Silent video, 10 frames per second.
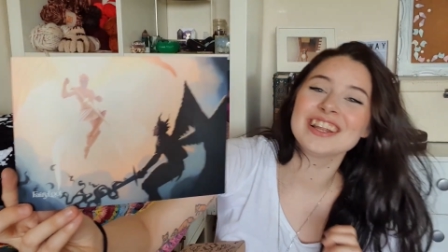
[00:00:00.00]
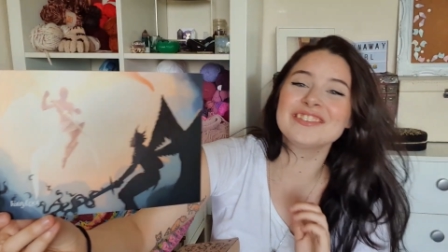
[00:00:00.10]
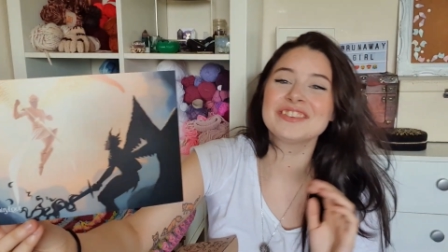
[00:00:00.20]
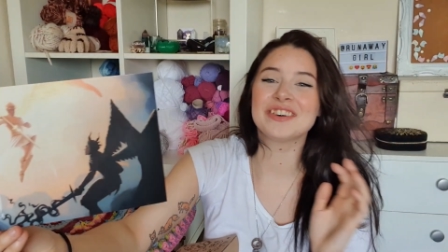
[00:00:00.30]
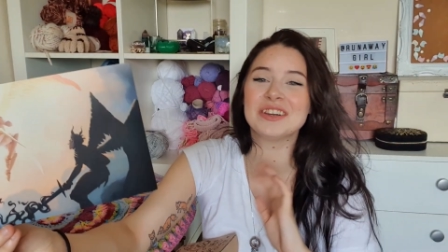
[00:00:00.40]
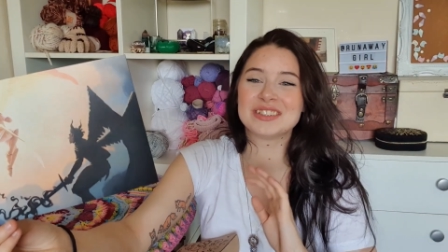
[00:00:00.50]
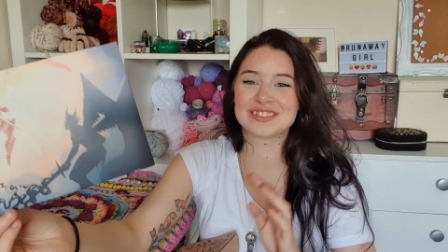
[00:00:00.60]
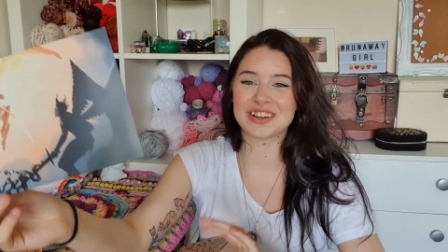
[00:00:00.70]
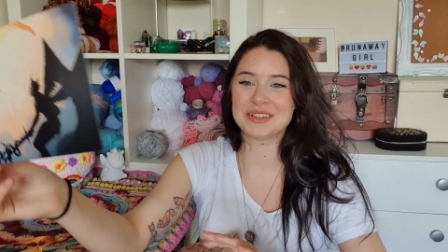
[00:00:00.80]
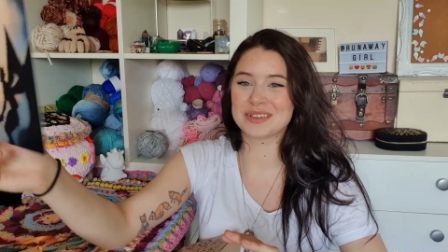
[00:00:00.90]
love the vibe. It's
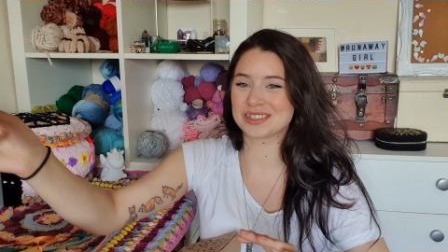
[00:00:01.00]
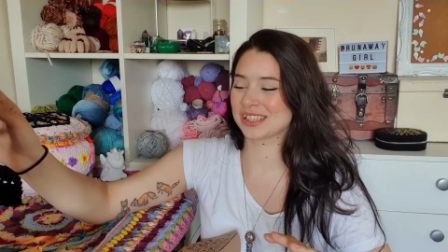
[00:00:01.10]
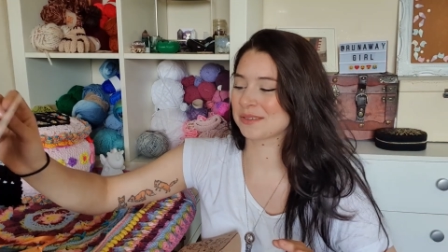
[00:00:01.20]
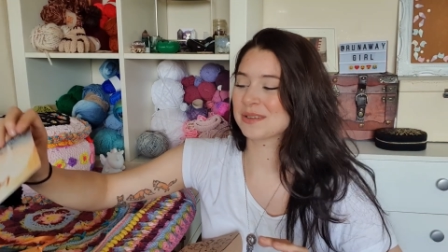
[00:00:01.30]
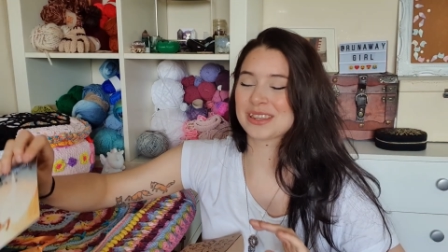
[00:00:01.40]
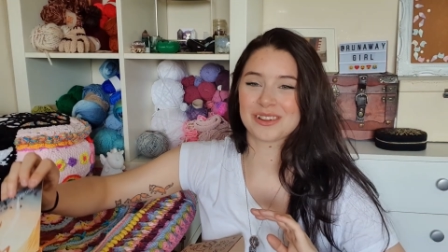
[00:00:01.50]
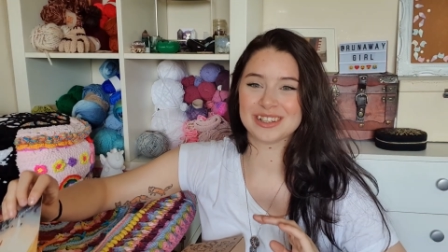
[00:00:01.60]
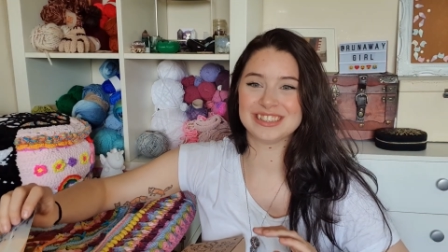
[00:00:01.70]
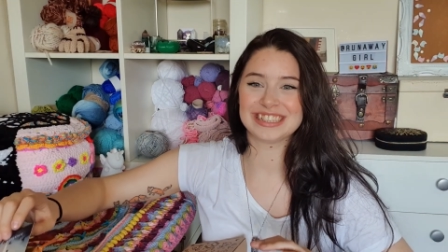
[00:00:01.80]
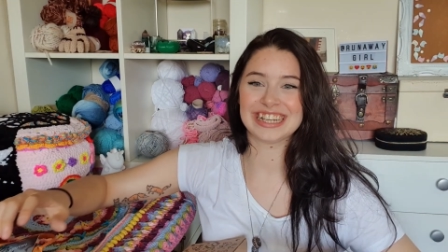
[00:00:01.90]
very much like
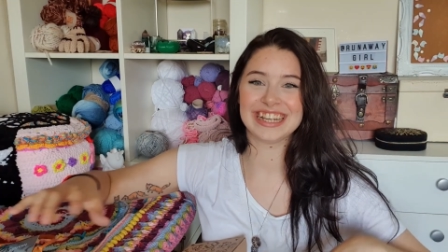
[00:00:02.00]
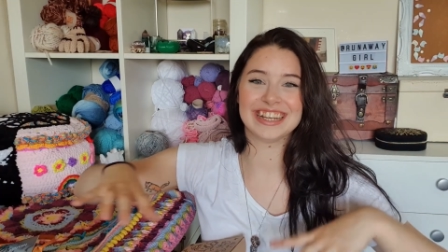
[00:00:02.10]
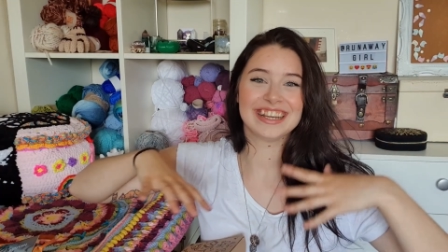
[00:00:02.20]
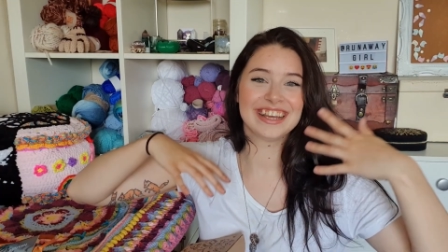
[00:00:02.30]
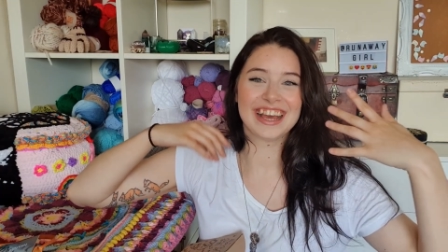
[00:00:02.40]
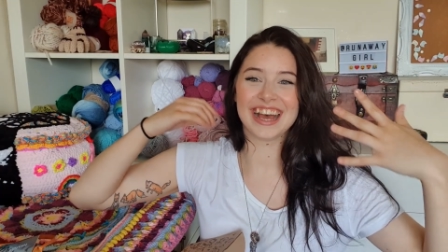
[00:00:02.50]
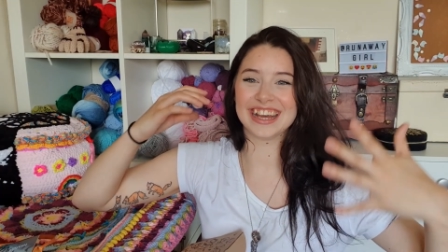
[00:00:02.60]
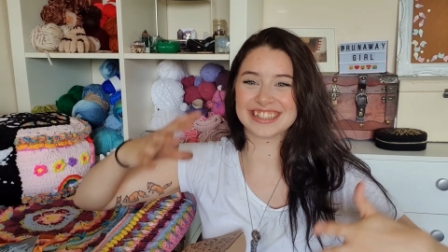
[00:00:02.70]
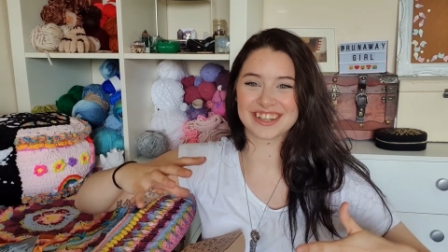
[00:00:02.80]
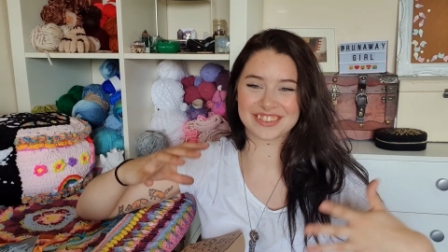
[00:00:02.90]
mythology
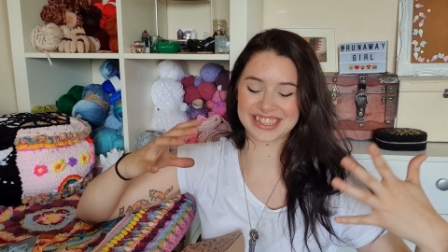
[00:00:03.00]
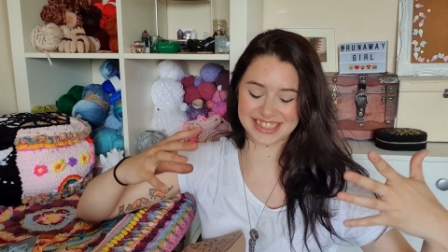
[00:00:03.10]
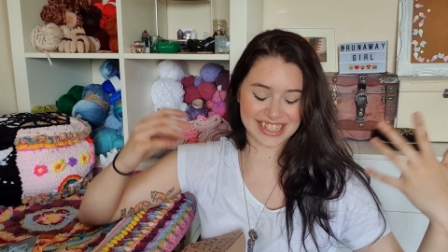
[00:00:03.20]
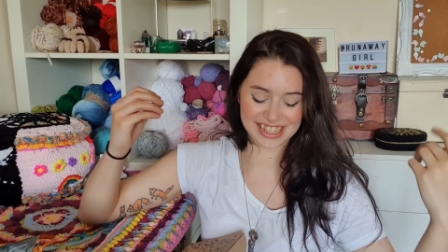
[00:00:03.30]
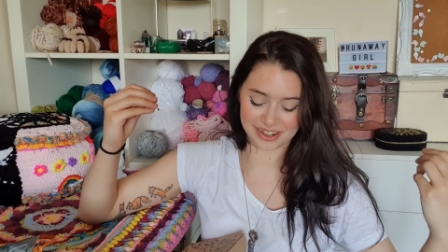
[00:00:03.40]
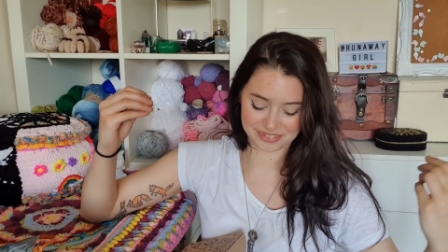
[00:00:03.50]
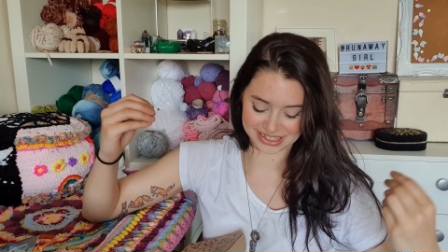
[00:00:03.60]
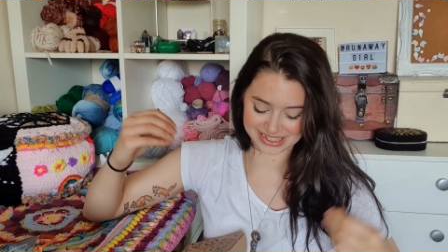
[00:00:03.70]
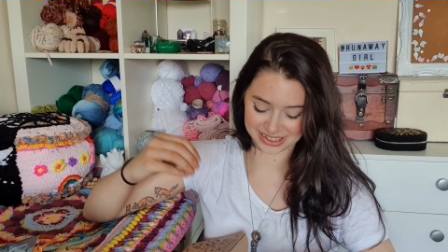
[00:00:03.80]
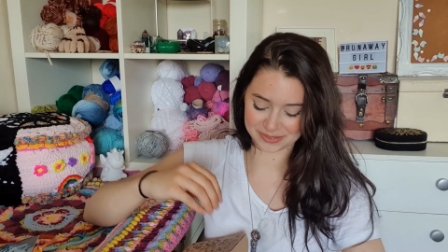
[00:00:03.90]
and everything. I love this
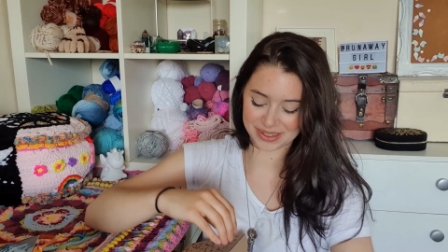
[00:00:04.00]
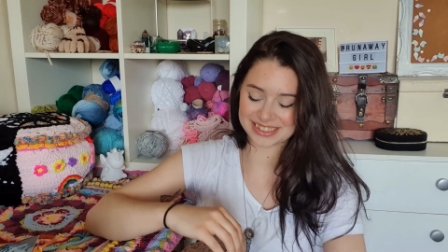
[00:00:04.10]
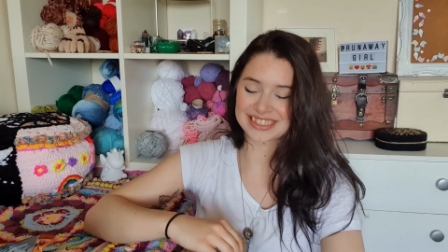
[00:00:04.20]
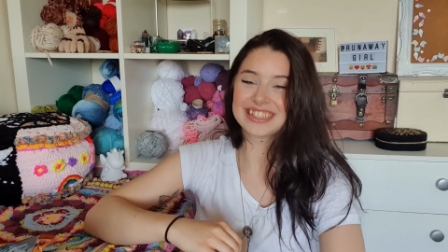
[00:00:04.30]
so much.